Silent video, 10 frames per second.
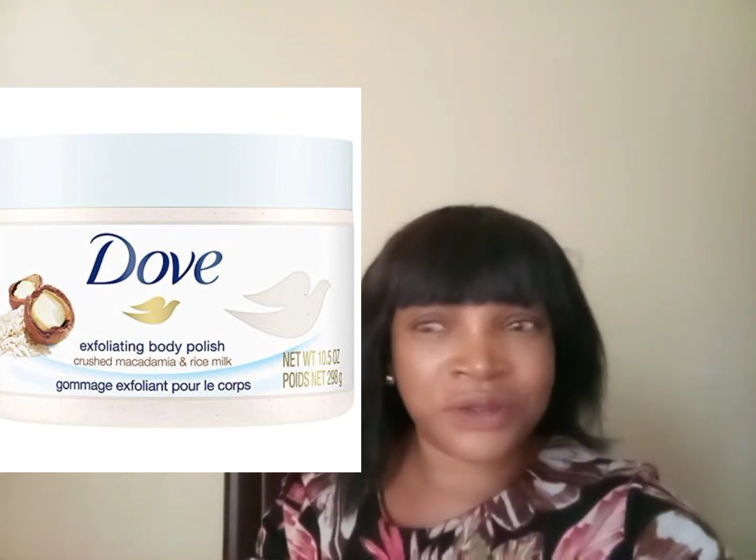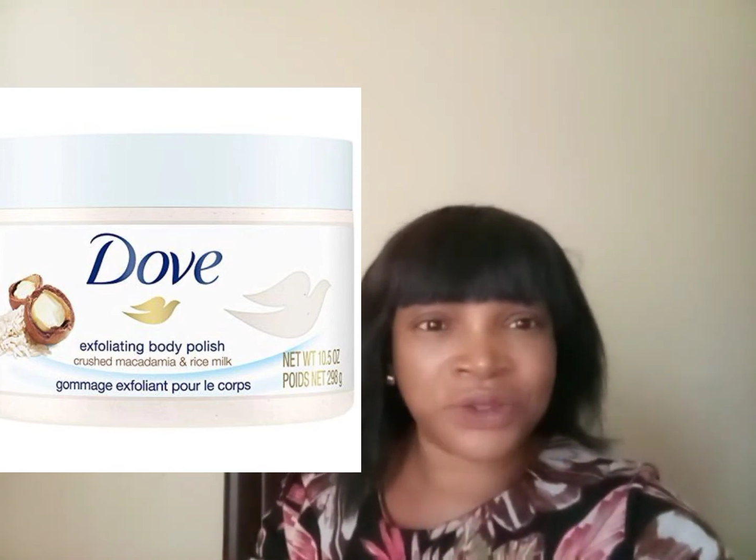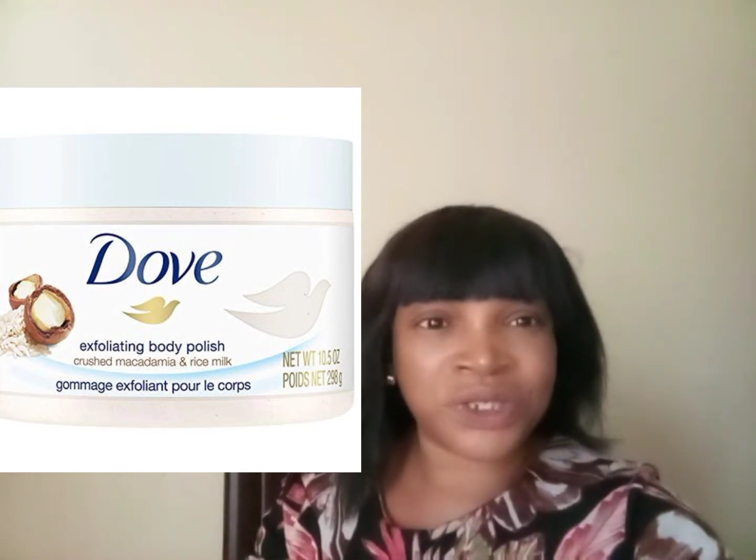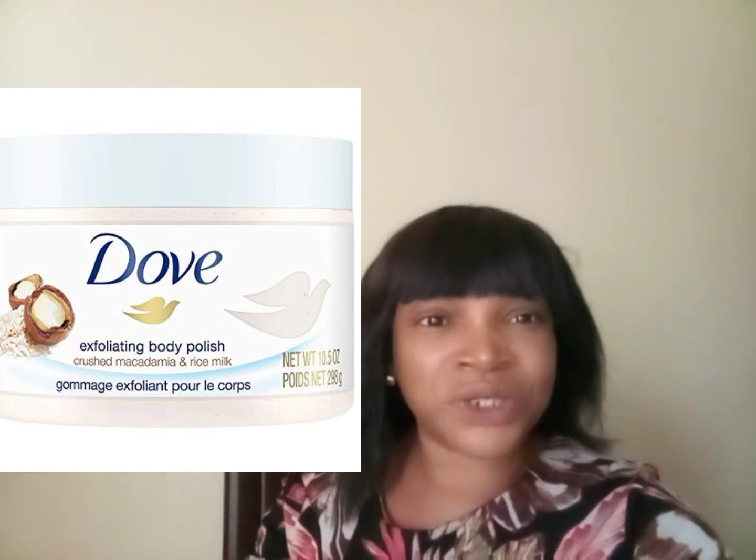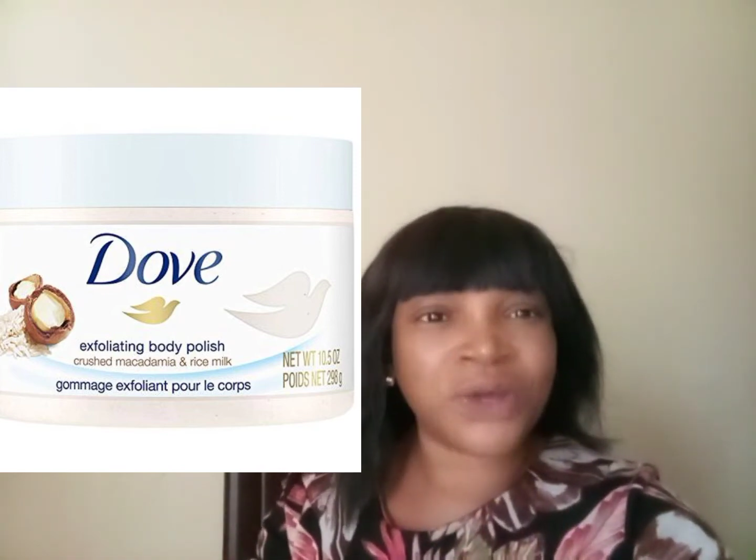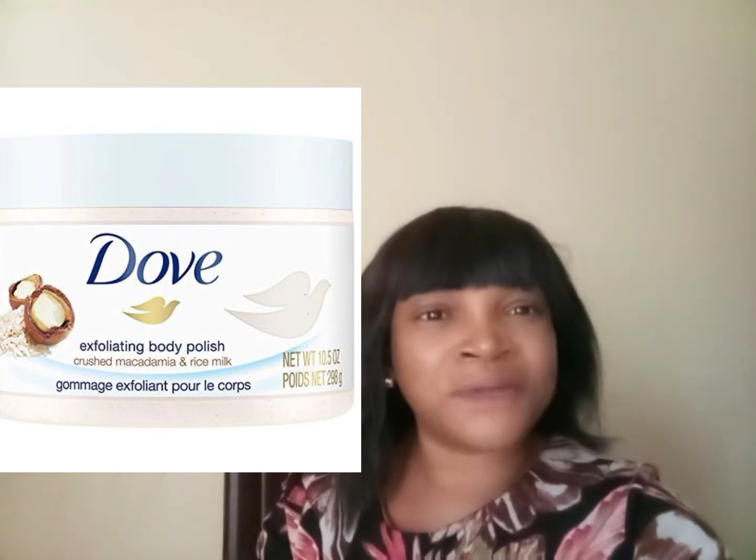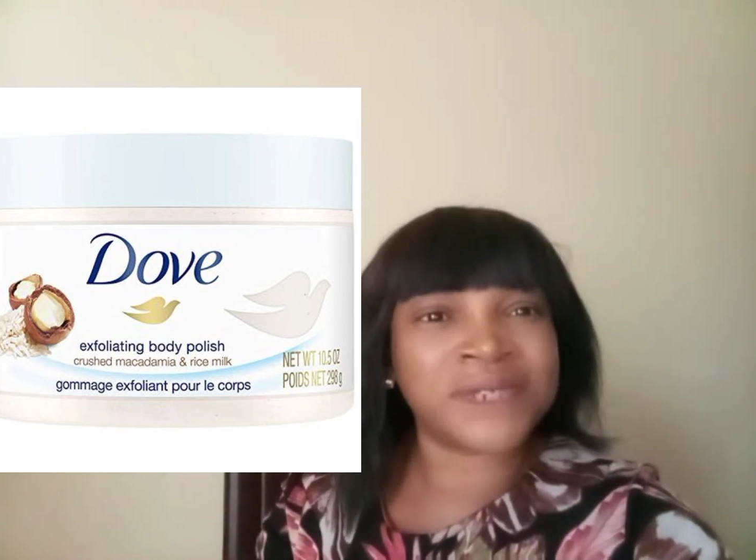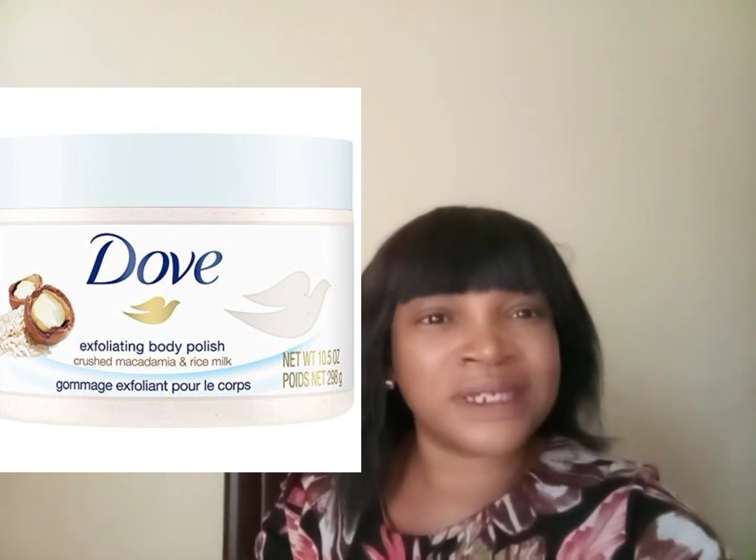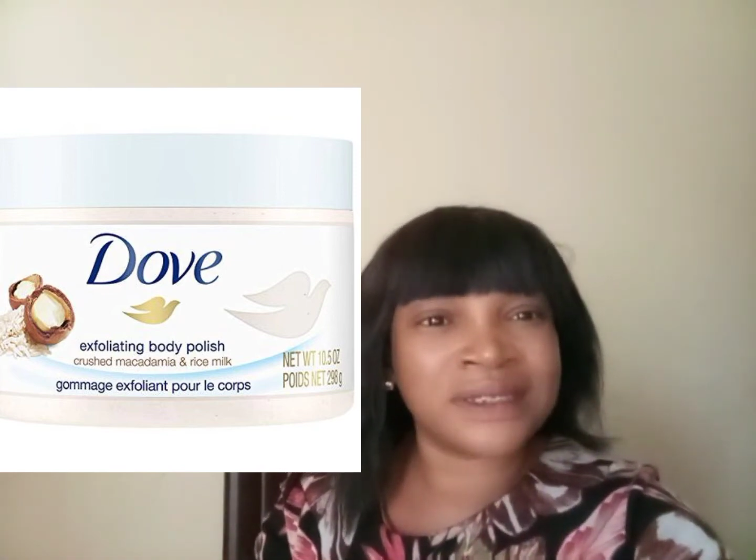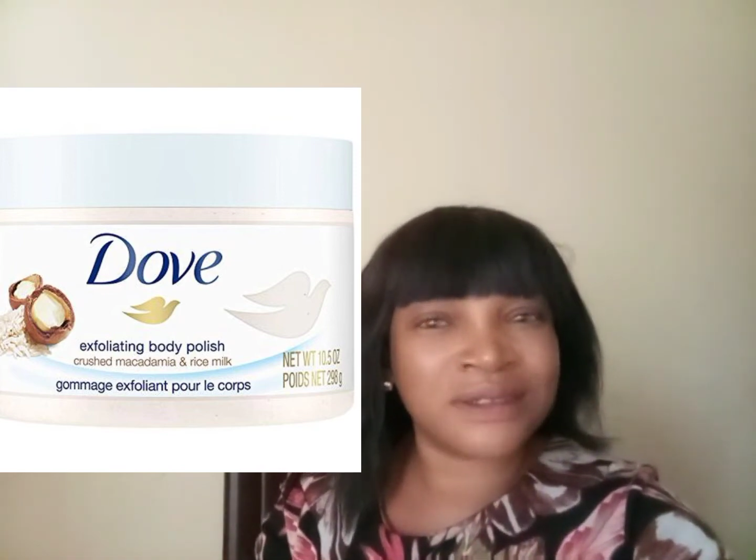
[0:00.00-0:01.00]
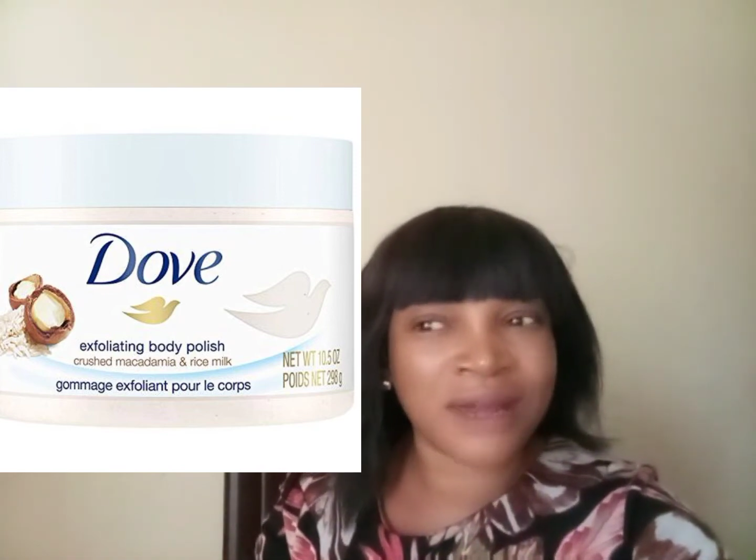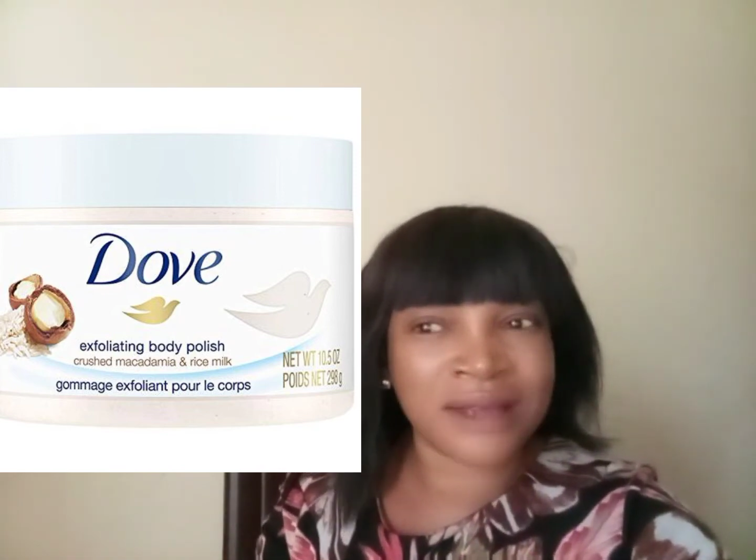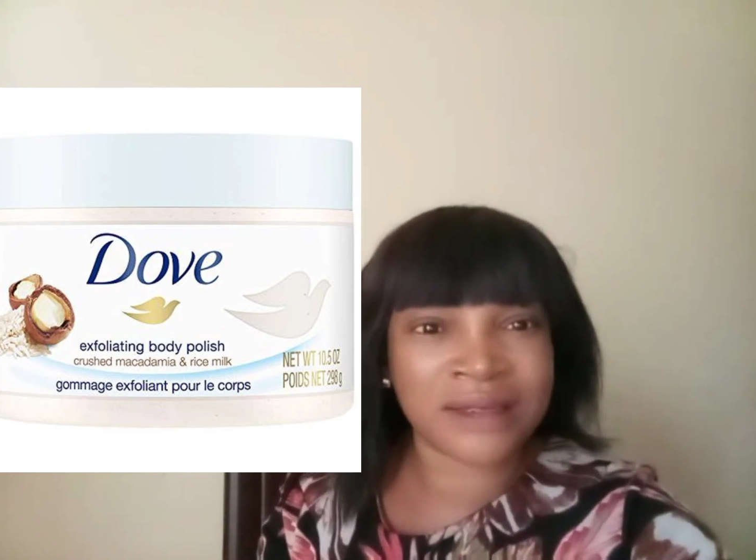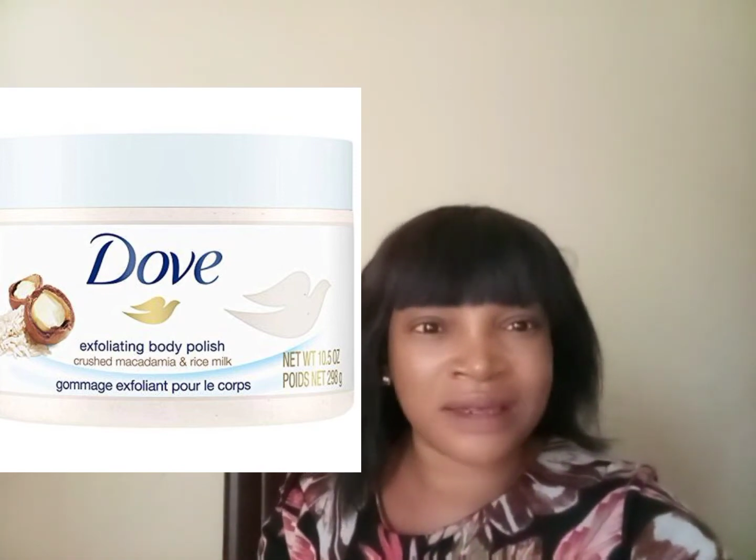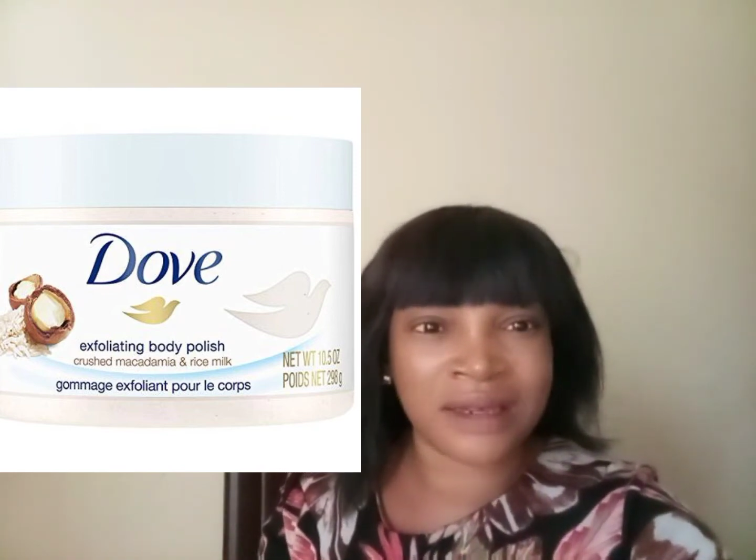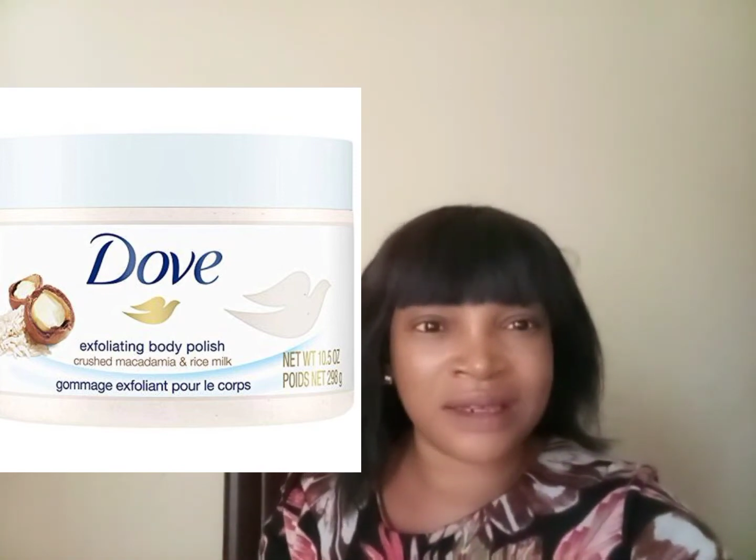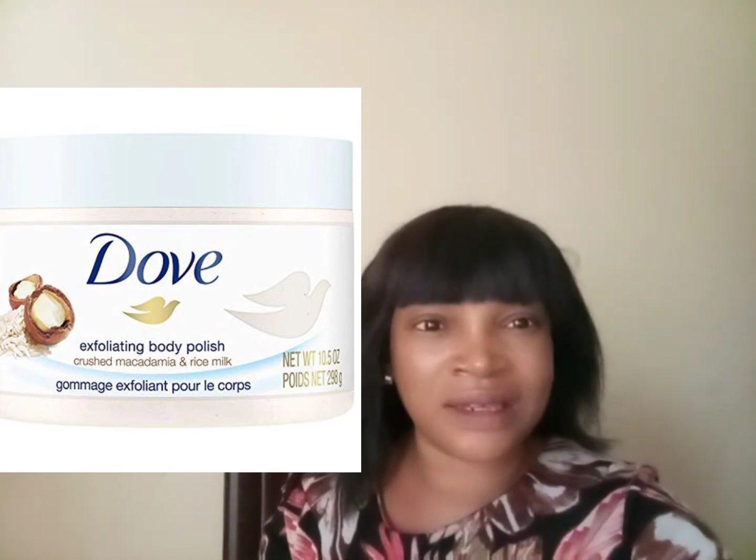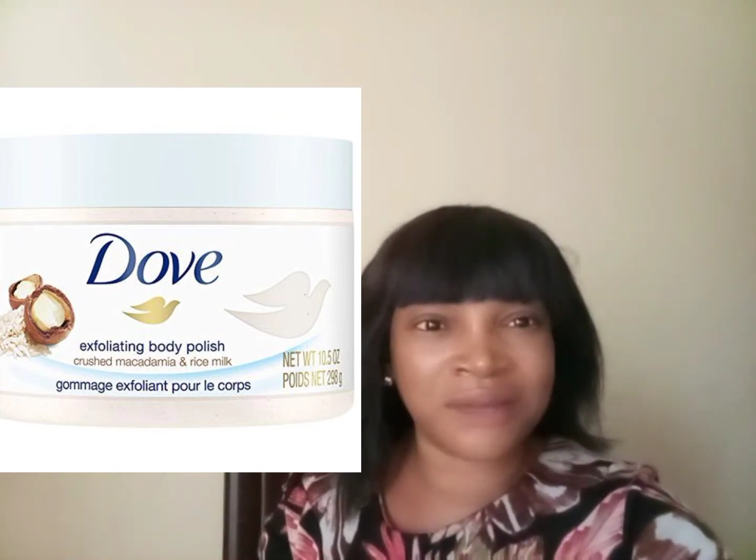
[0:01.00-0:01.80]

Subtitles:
to soften dry skin.